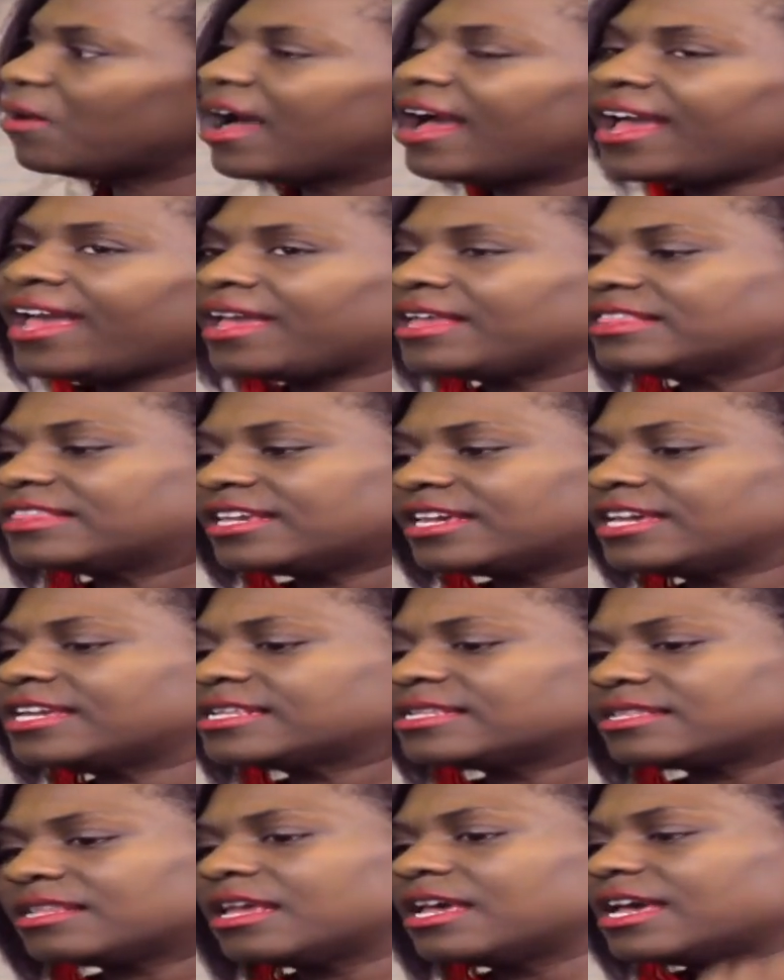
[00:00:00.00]
Why
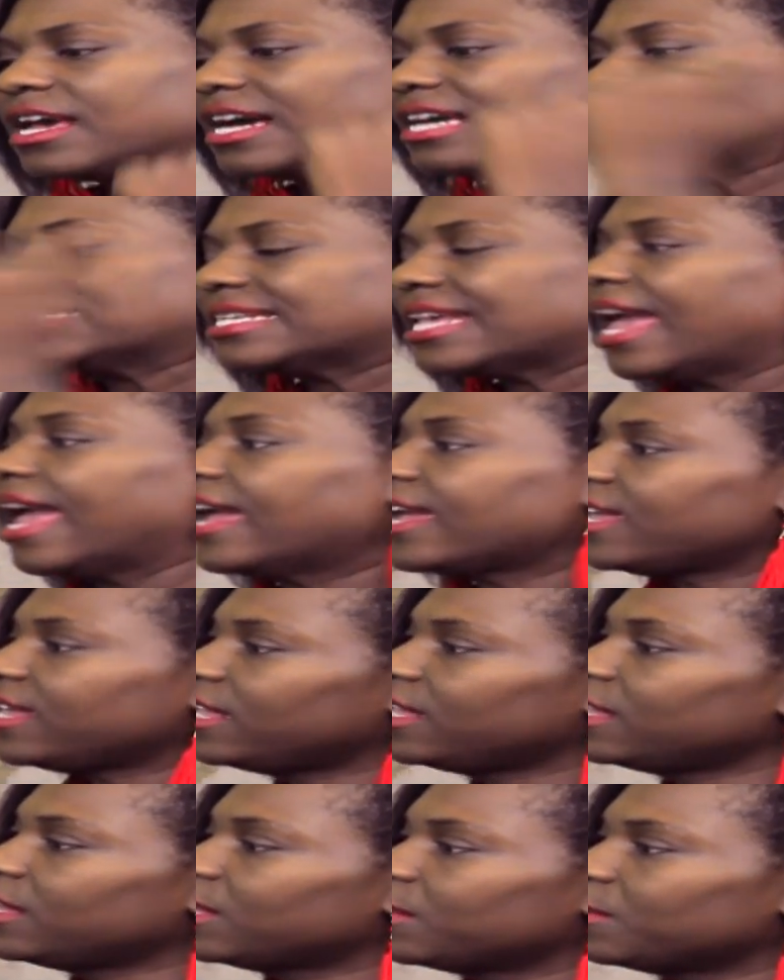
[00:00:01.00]
then attack
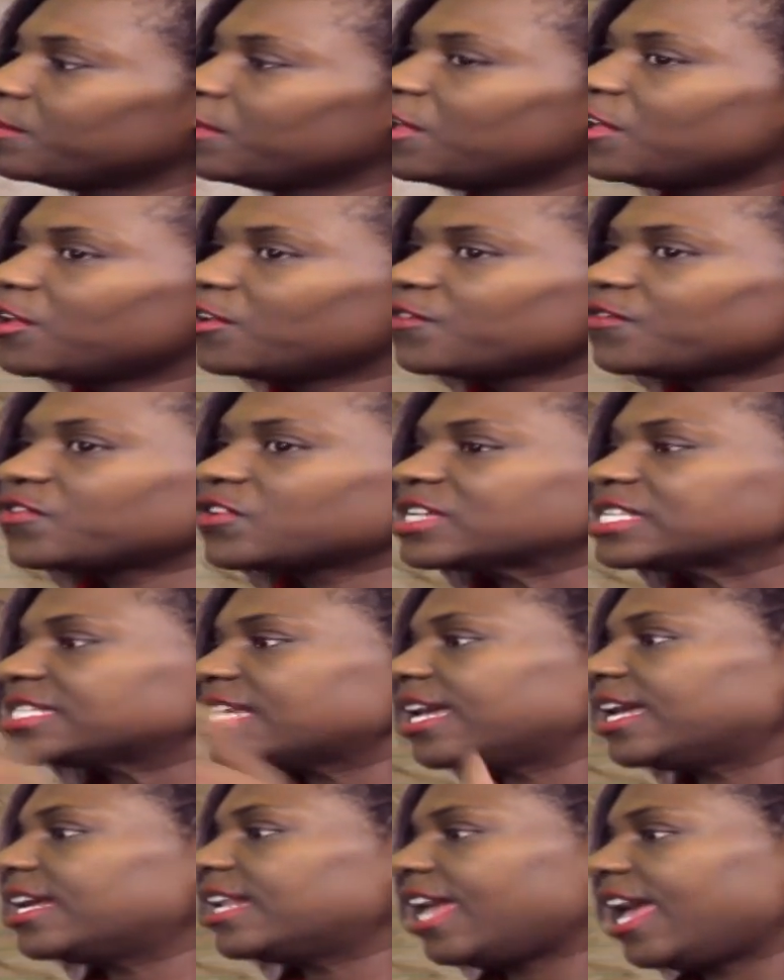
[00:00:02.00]
him for
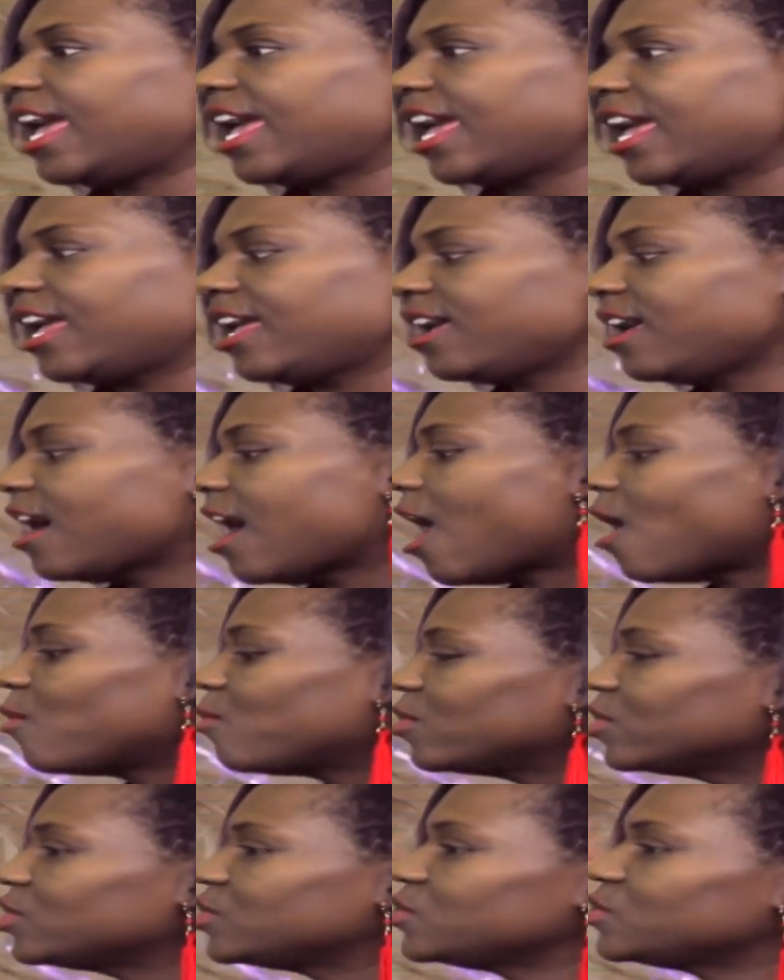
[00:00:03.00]
saying, hey,
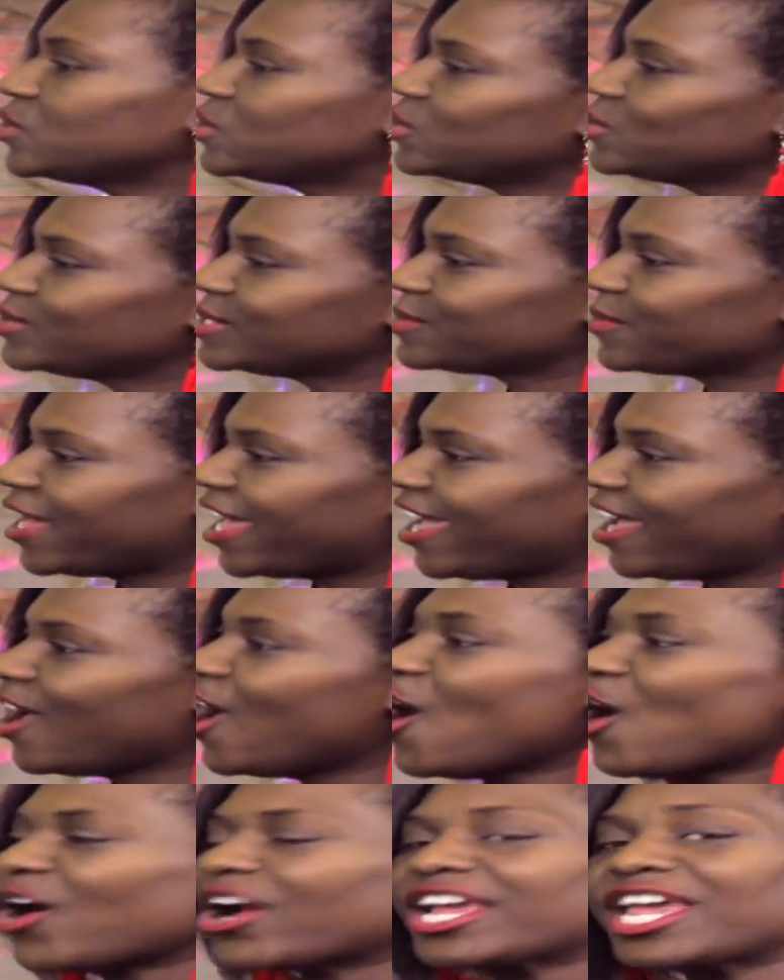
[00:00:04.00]
I want you to lose
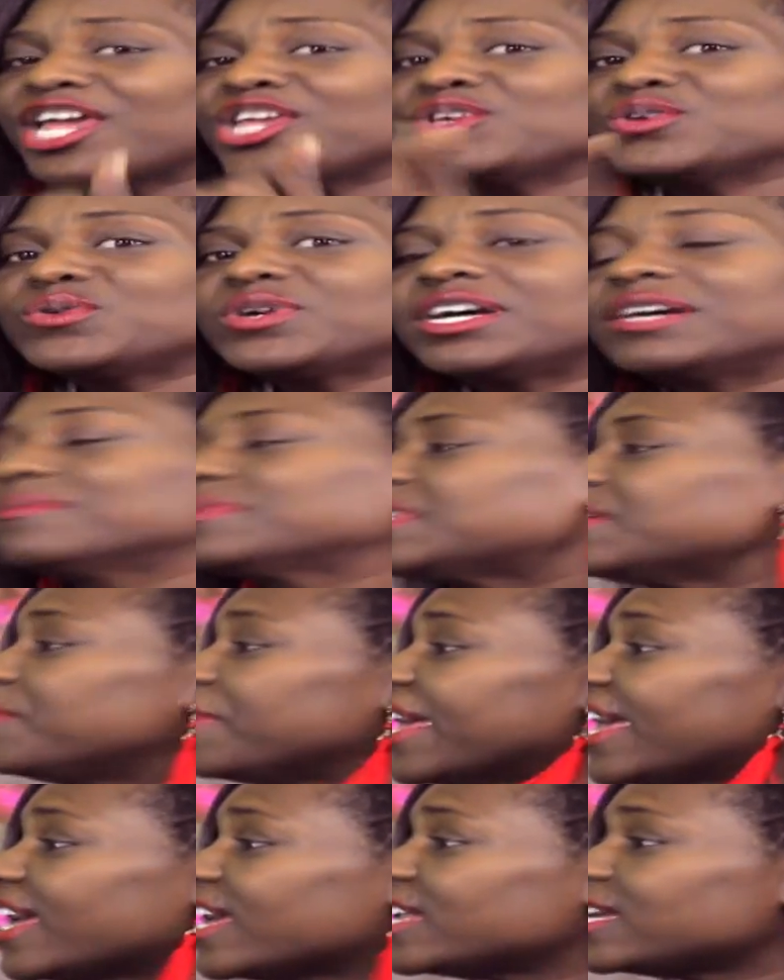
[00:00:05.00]
weight? Or can you come
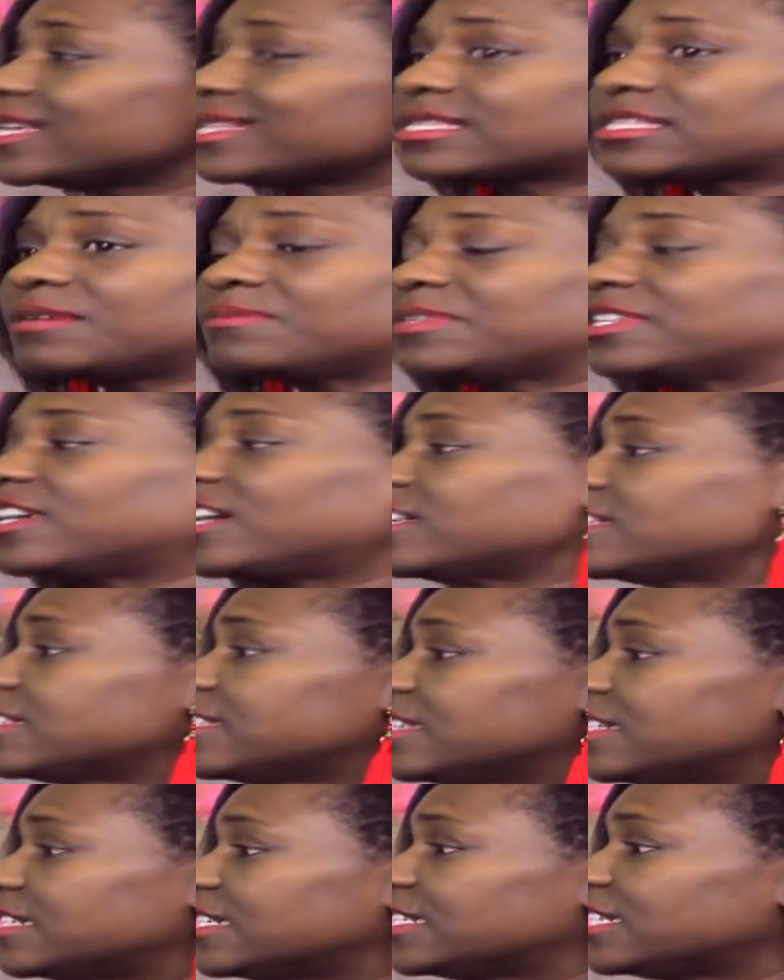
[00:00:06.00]
to bed in something
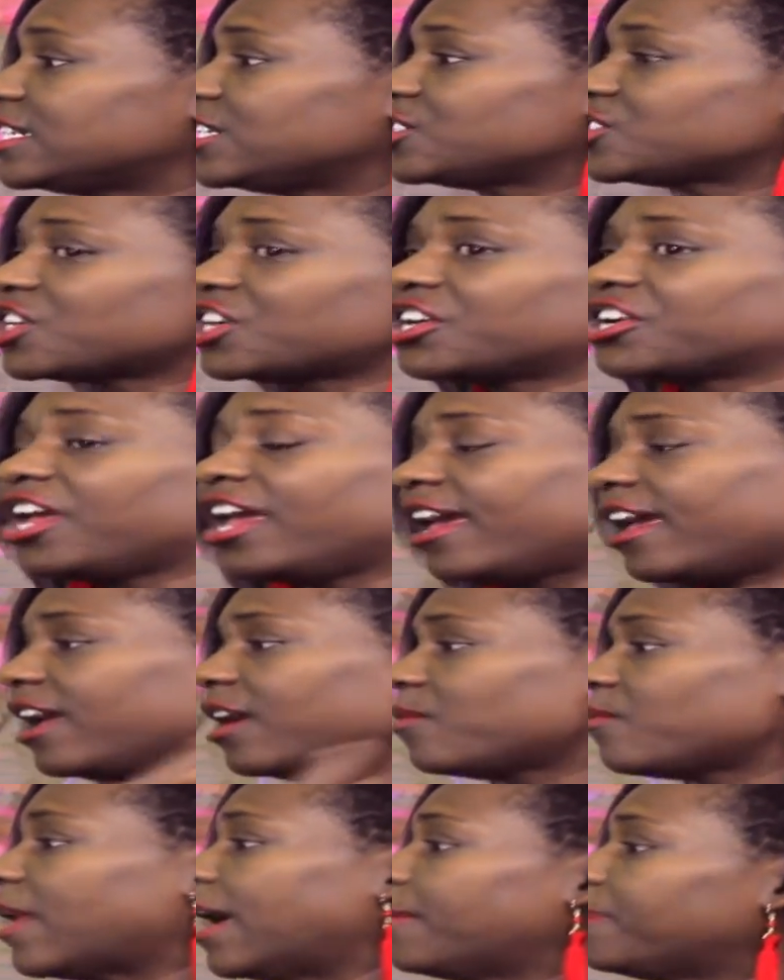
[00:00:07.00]
other than a t-shirt
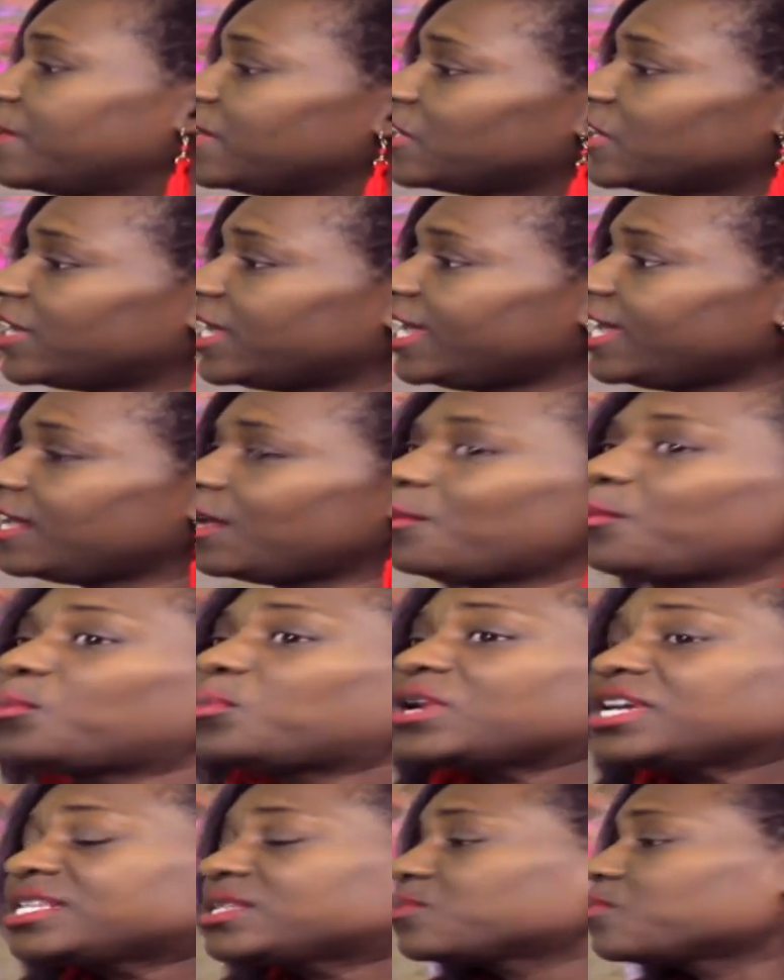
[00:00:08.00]
and wrapping your head up?
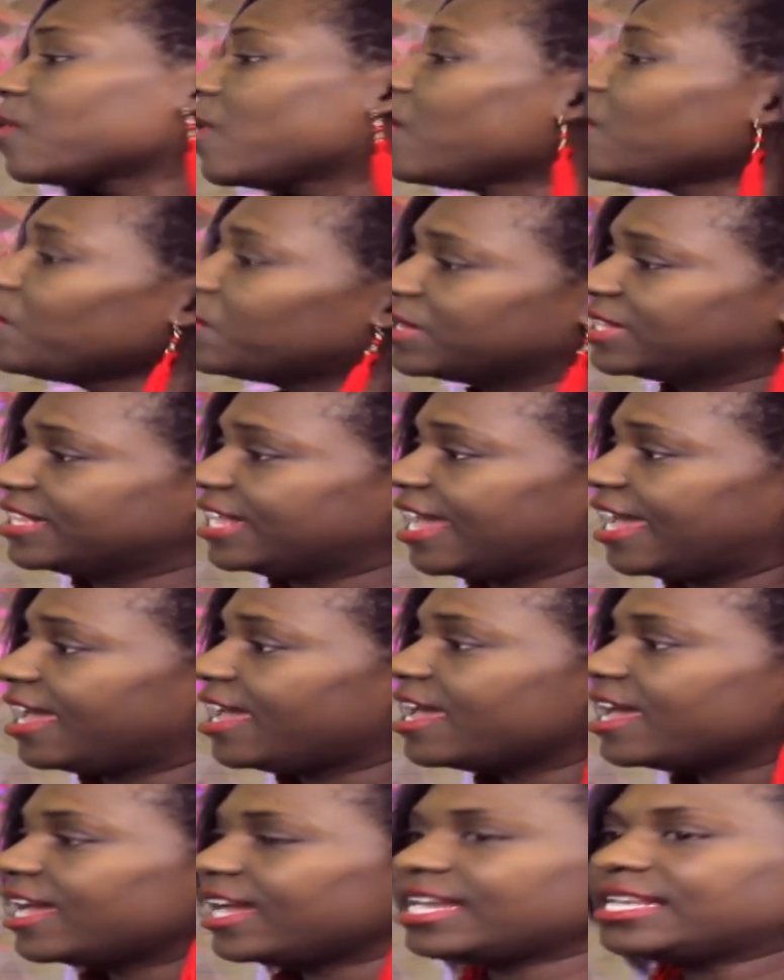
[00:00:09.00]
What's wrong with
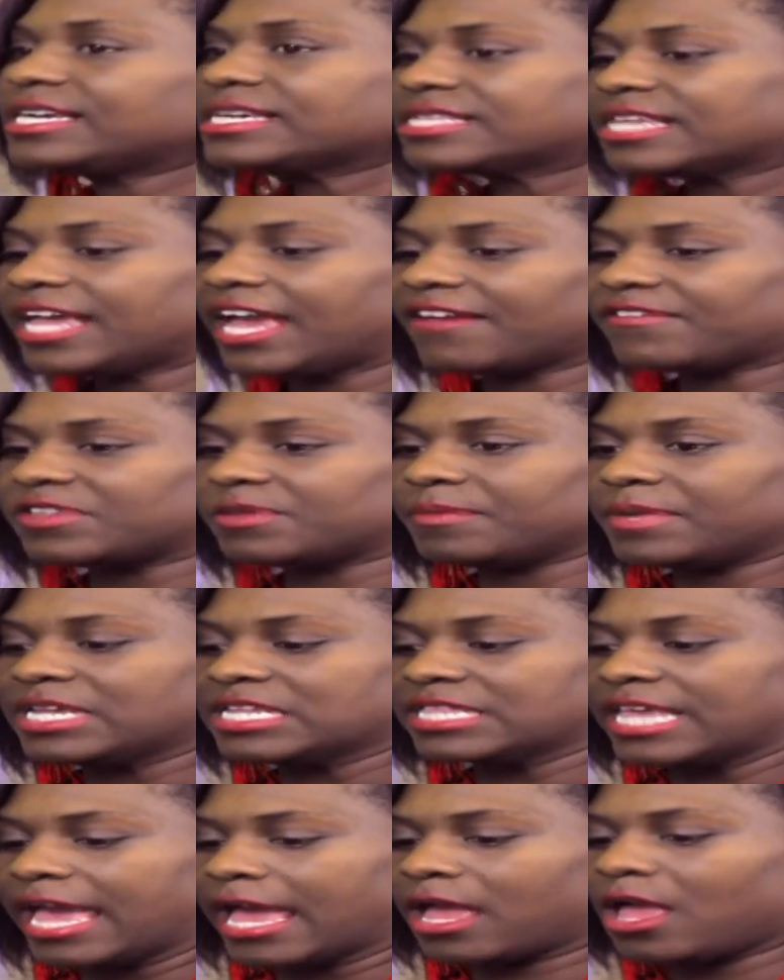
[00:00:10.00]
that? It doesn't have to
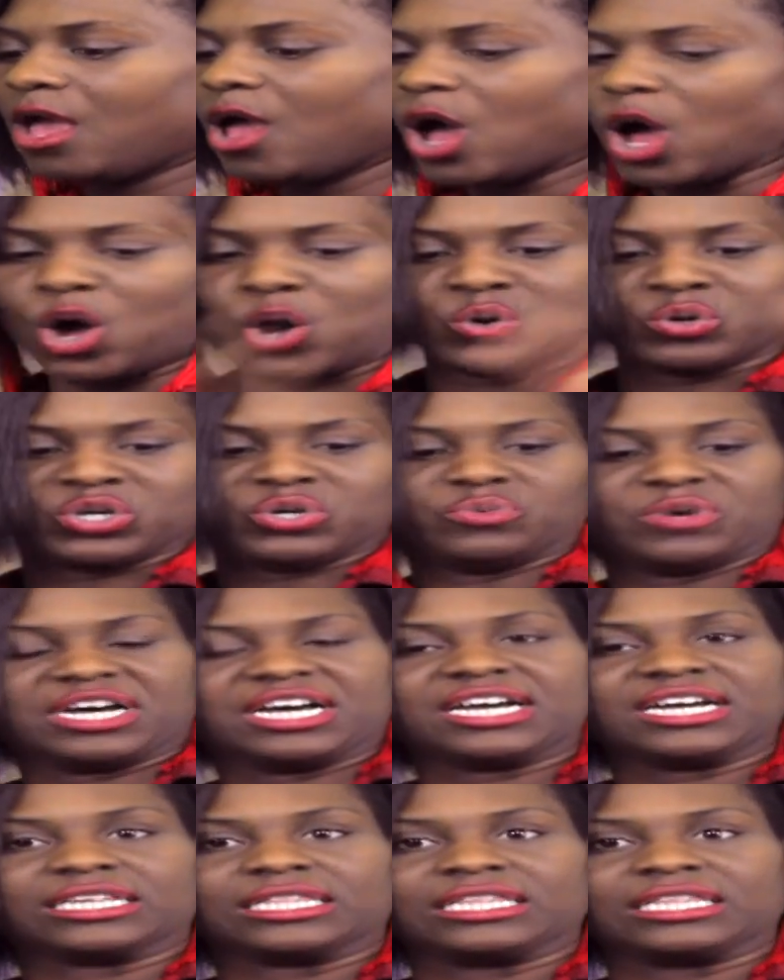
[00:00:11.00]
mean that, oh, you